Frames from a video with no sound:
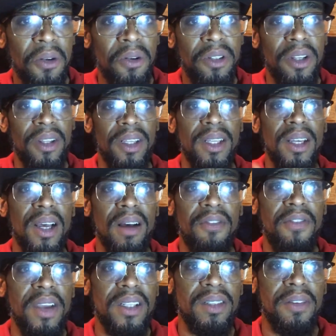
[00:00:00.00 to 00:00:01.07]
due to the
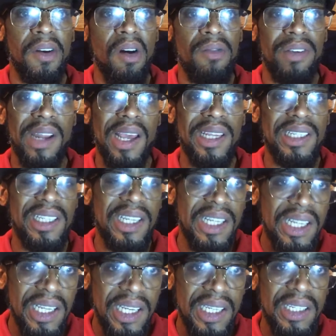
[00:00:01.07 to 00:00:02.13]
effects of
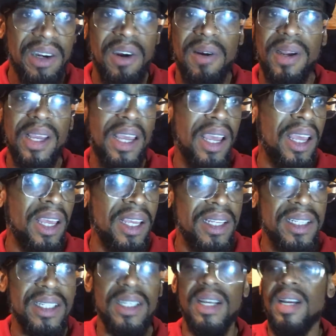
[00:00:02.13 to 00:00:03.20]
COVID-19,
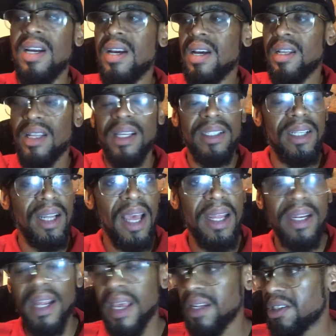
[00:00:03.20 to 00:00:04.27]
hurricanes, things of
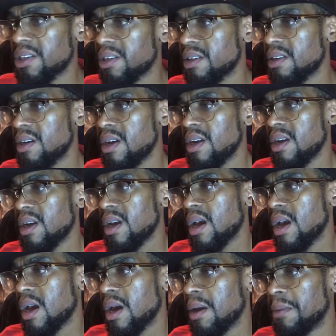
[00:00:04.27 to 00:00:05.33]
that nature.
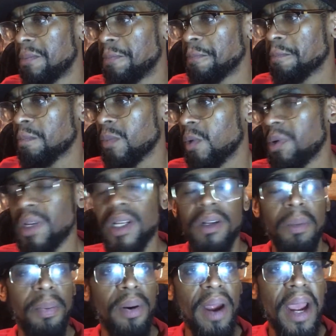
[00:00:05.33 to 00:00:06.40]
We need
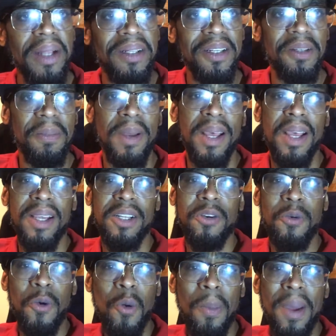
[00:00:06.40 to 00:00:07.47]
to practice, man,
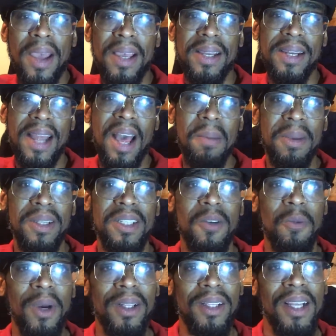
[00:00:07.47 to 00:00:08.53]
group economics
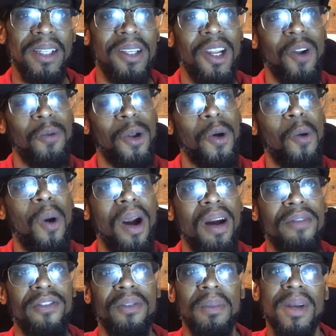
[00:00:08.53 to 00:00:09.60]
and what that's going to
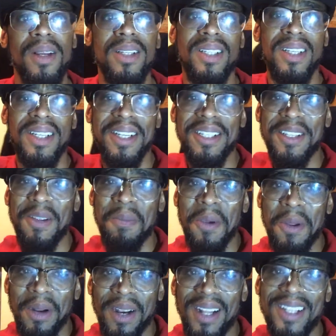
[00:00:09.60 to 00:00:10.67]
require from us in these
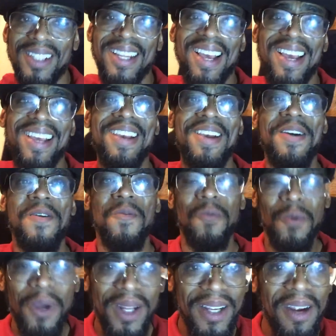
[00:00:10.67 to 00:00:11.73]
communities that
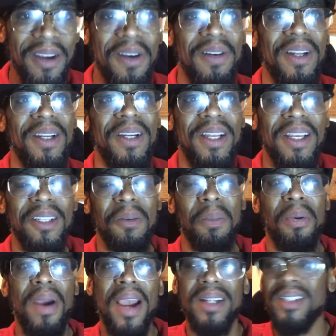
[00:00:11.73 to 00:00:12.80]
really are going to need to
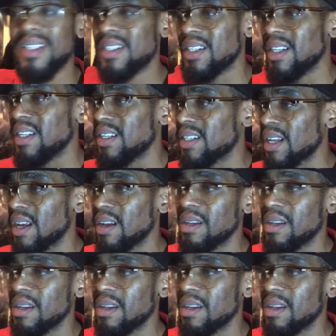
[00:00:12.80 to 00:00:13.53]
practice these.